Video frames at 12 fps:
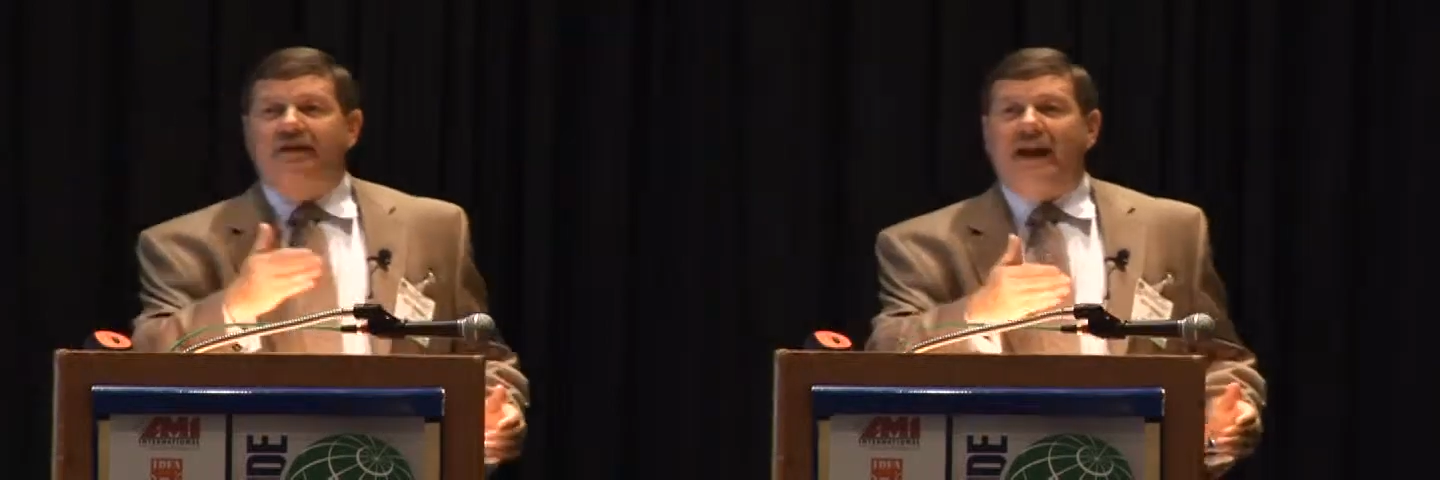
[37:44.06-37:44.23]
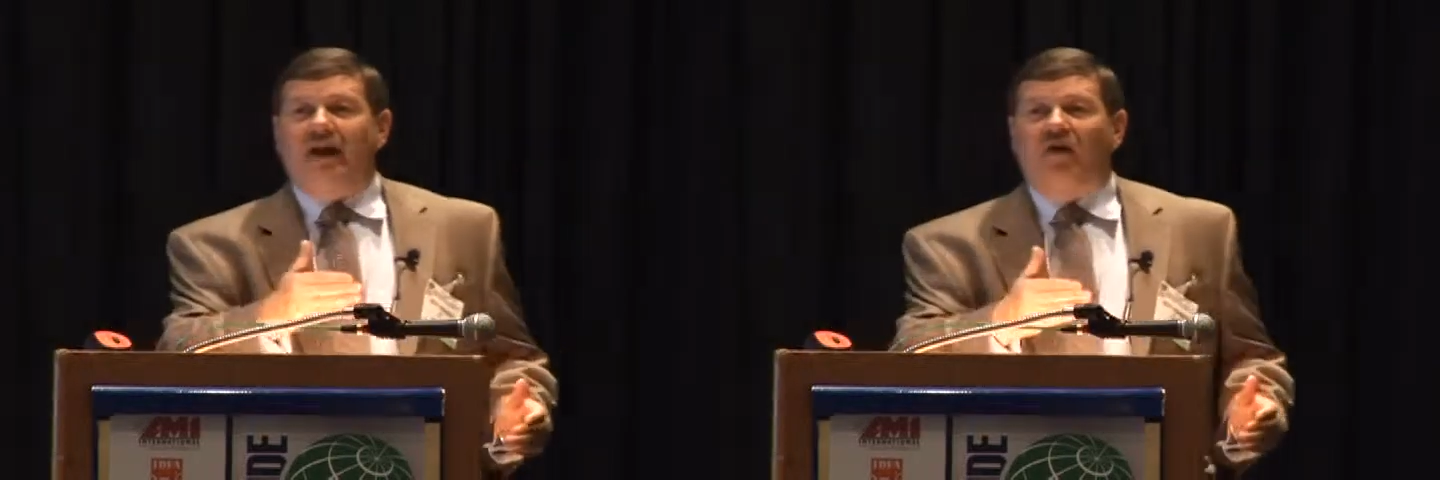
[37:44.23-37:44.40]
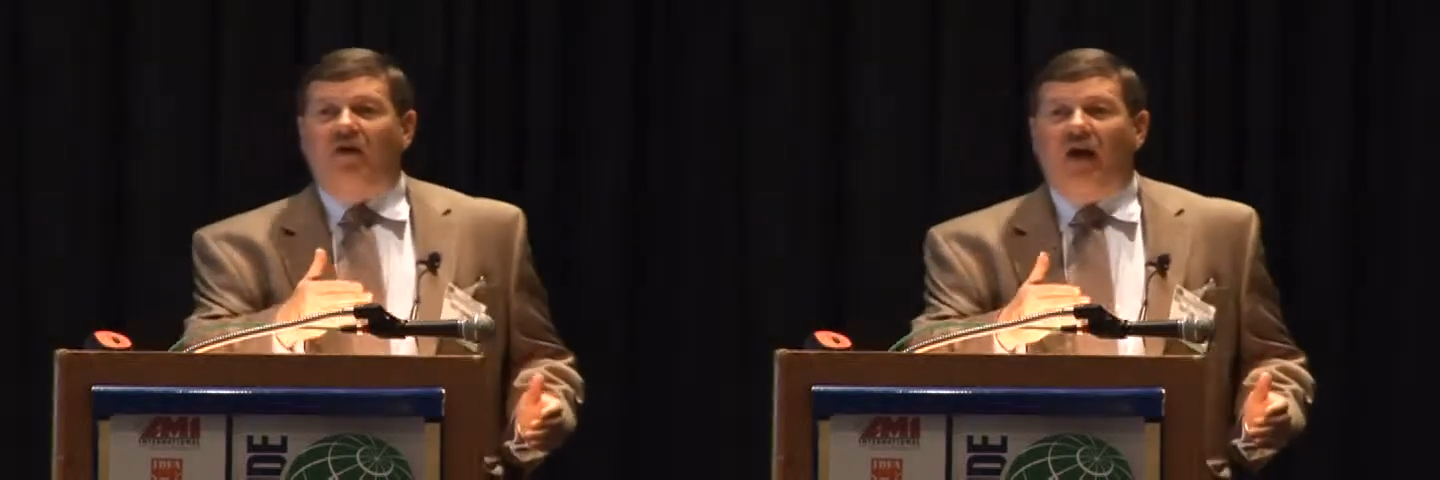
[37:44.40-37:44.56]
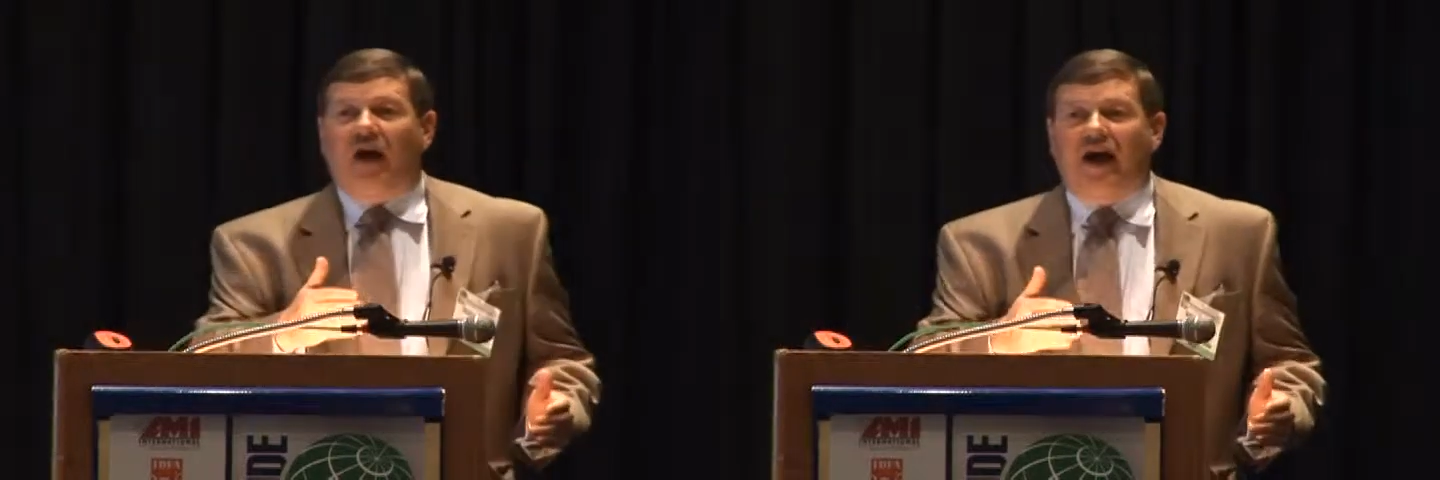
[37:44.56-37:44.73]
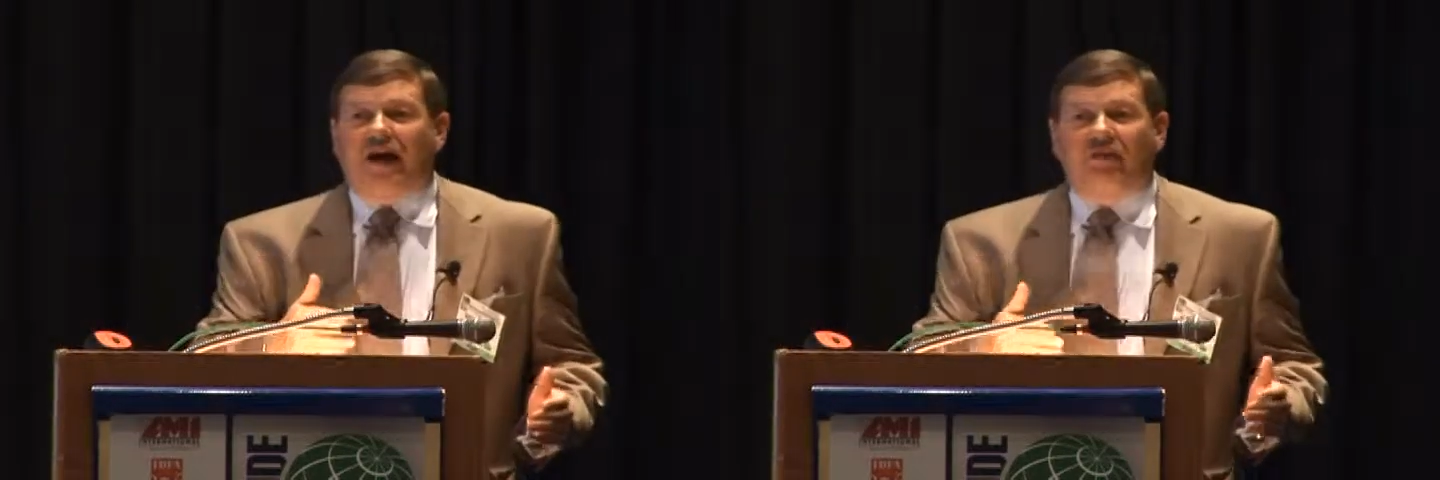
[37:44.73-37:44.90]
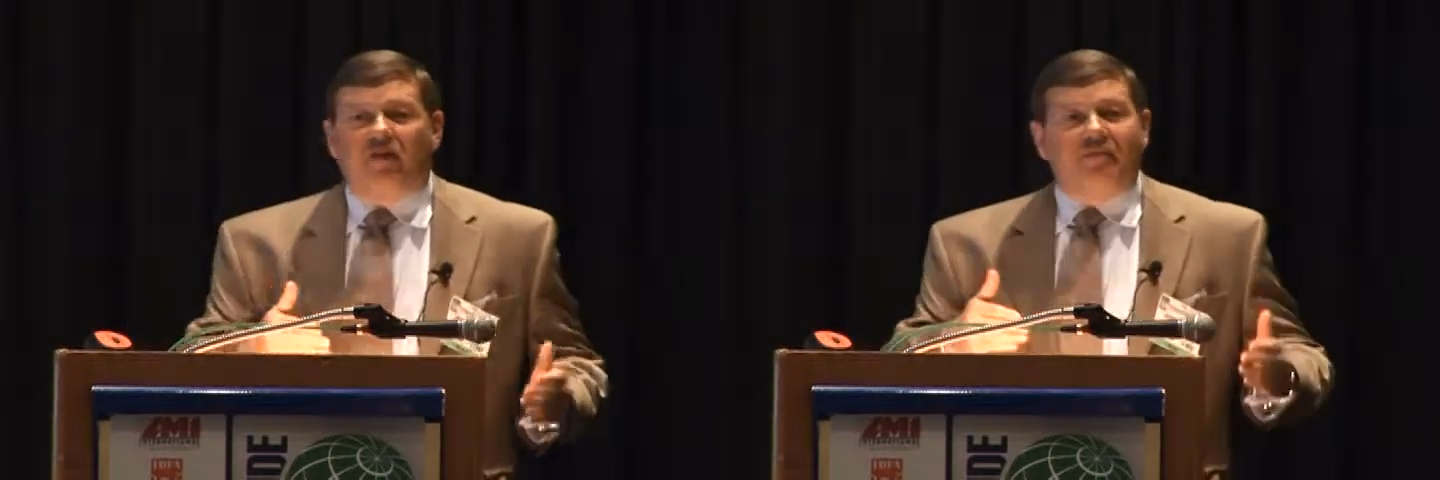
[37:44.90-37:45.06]
narrow
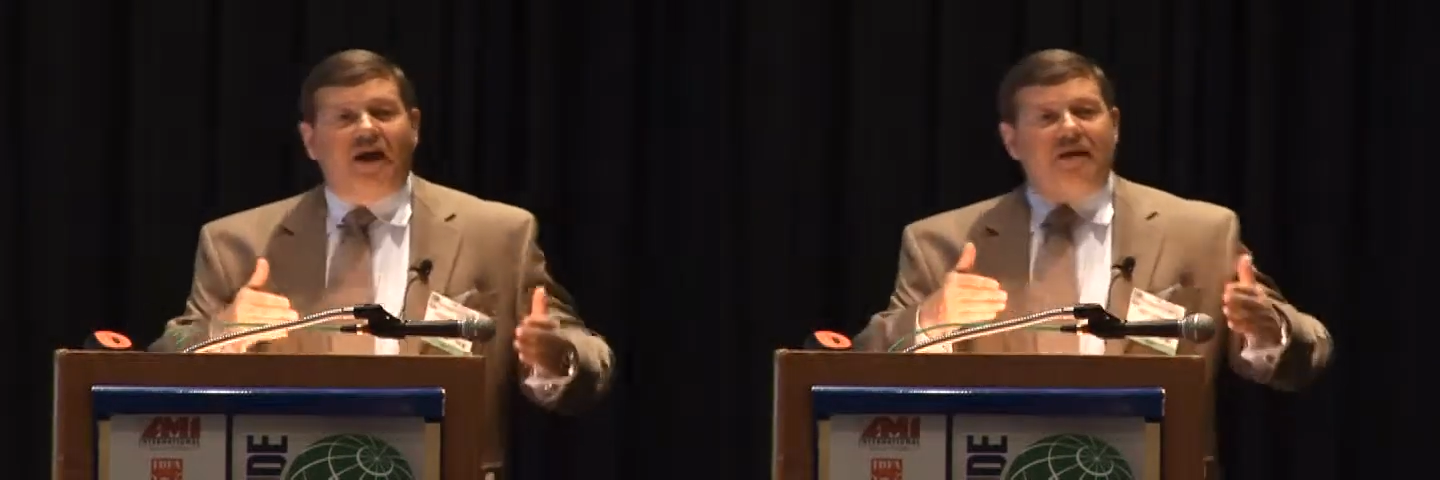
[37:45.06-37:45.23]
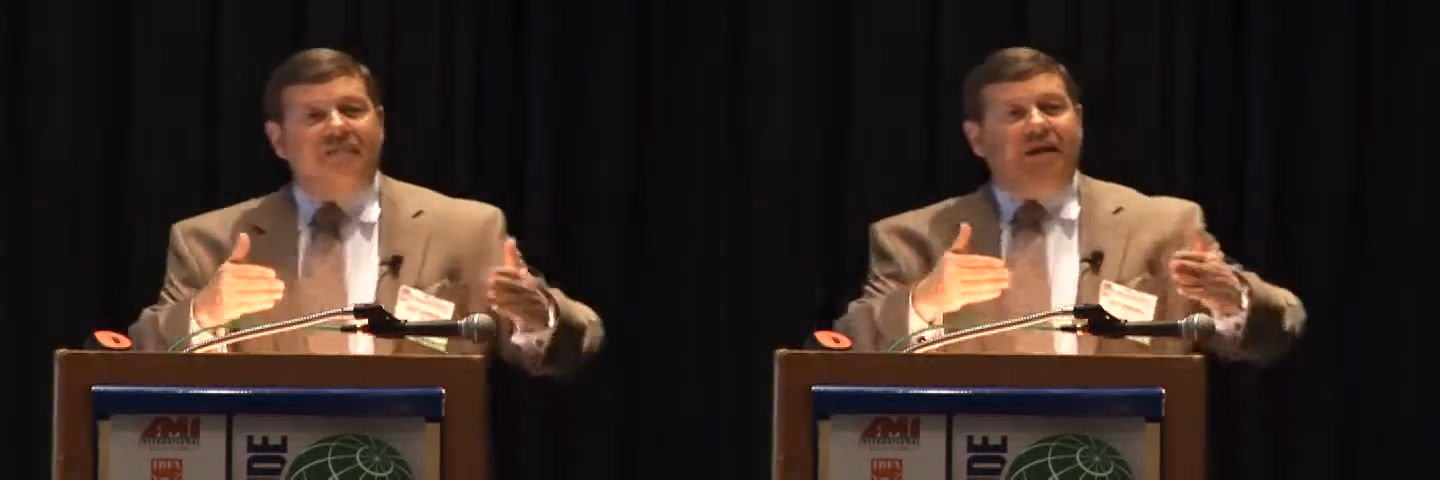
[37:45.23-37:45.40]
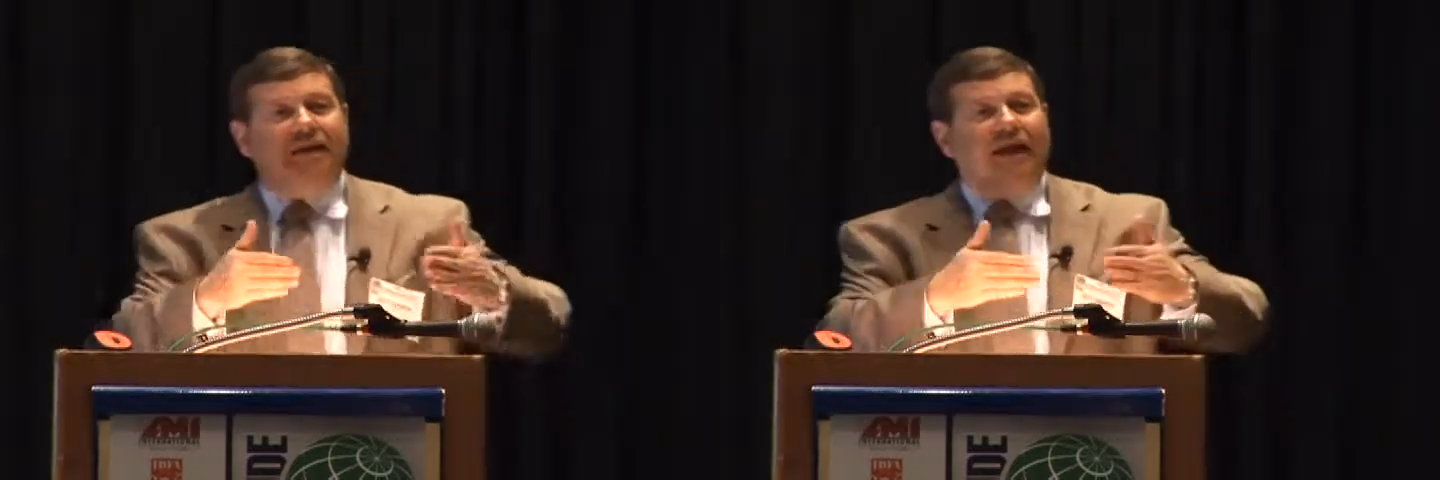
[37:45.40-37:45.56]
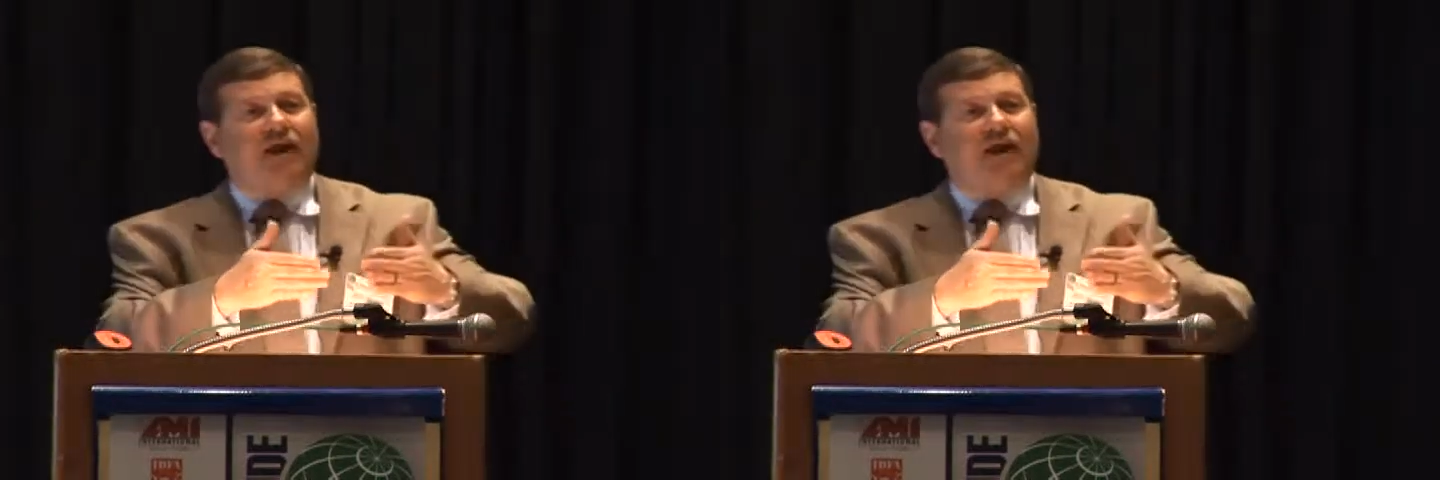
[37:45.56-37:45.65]
aisle, or it might be an